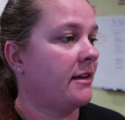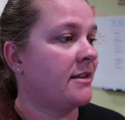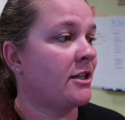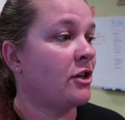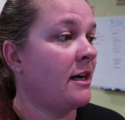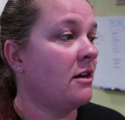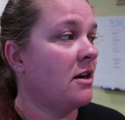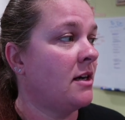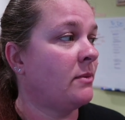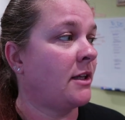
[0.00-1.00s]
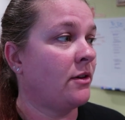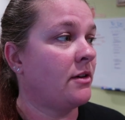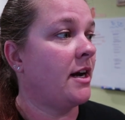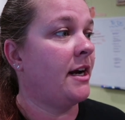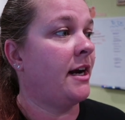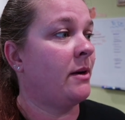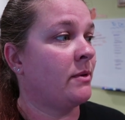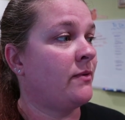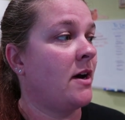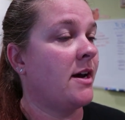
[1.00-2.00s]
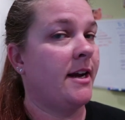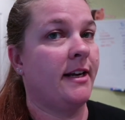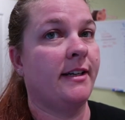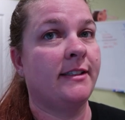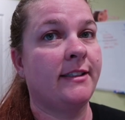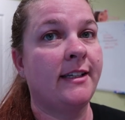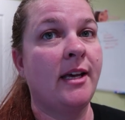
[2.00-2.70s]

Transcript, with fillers: because I tried it on without the lining and it was fine,